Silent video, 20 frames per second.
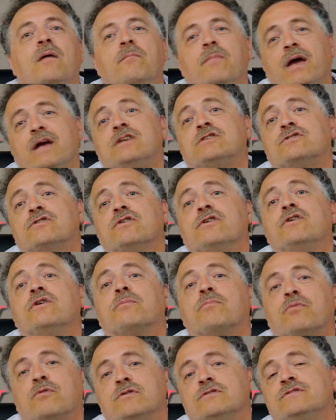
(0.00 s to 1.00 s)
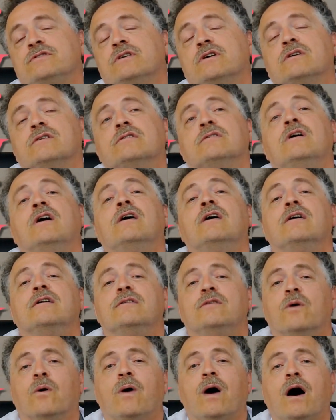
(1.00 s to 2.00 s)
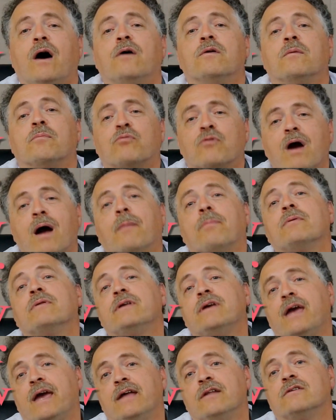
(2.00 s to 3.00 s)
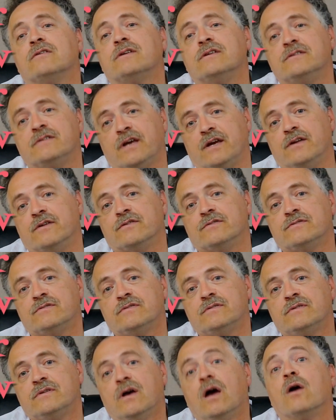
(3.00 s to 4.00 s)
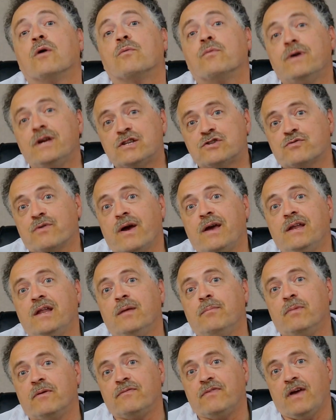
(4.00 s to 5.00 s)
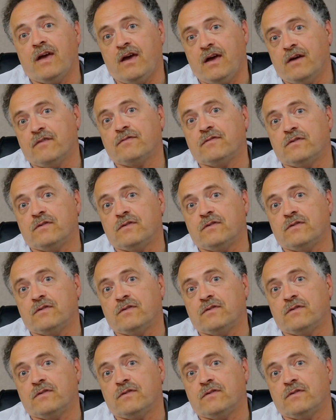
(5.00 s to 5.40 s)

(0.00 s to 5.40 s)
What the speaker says: Make sure your personnel know how to properly handle containers. Retrain them if you have